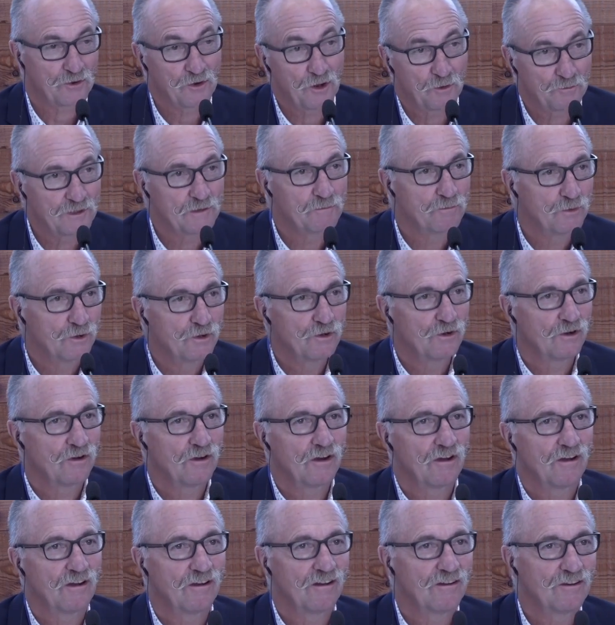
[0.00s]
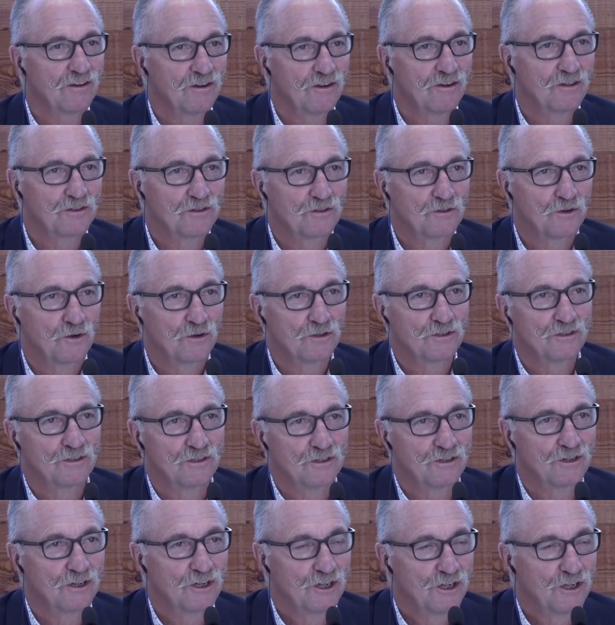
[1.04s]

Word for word: That's very very interesting